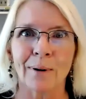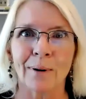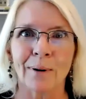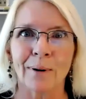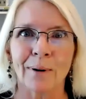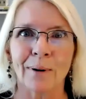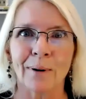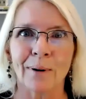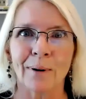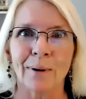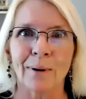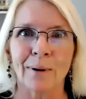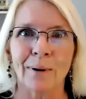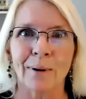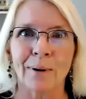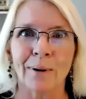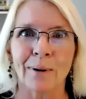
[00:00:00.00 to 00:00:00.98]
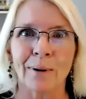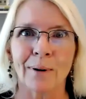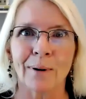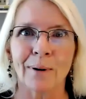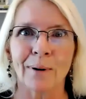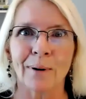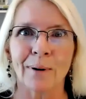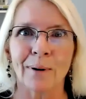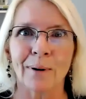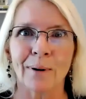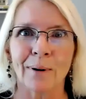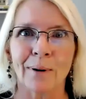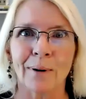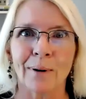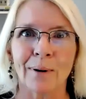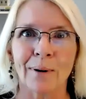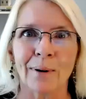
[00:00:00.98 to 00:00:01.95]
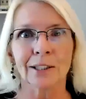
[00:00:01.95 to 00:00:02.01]
And sometimes with my clients, what I
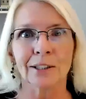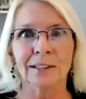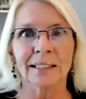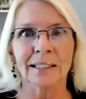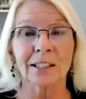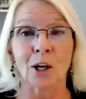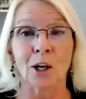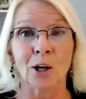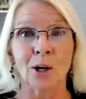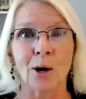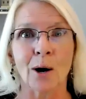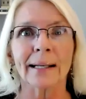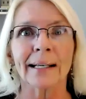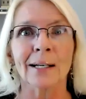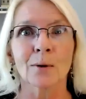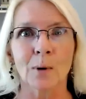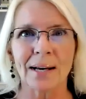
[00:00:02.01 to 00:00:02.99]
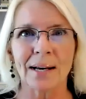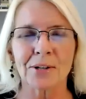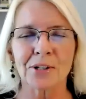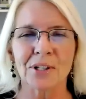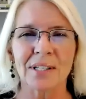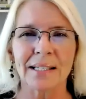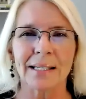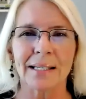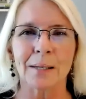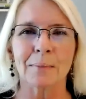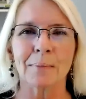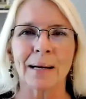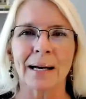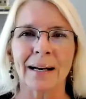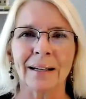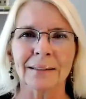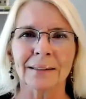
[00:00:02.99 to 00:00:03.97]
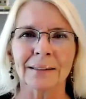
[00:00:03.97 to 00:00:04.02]
do, and I did this a lot in group
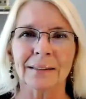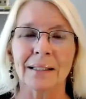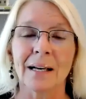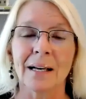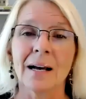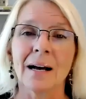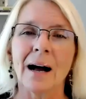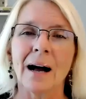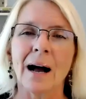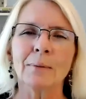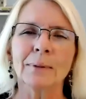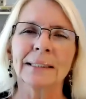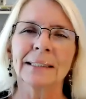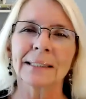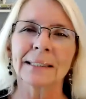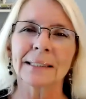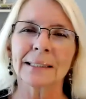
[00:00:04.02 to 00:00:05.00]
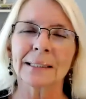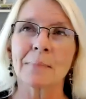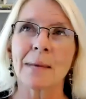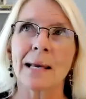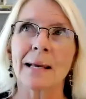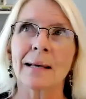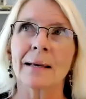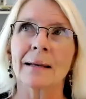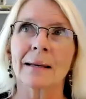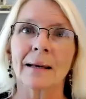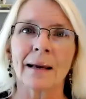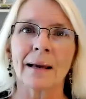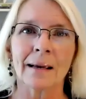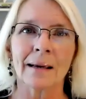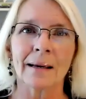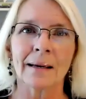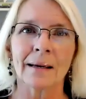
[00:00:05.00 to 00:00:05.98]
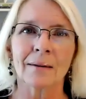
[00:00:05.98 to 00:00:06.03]
sessions in the past, I would just
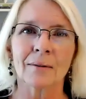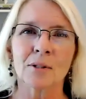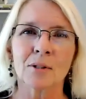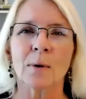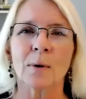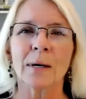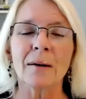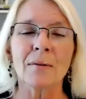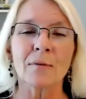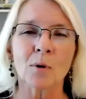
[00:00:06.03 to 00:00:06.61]
make it a